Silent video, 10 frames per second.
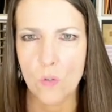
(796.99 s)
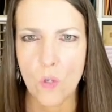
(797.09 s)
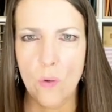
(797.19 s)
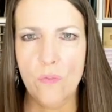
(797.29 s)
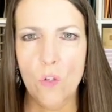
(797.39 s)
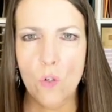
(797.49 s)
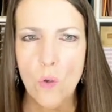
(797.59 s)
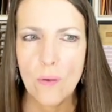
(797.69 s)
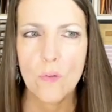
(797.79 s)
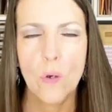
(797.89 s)
So if you
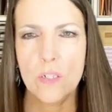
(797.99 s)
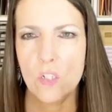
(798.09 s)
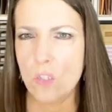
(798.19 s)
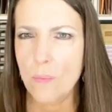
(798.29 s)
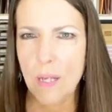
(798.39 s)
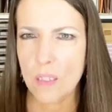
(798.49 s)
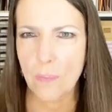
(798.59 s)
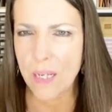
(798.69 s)
do have questions about the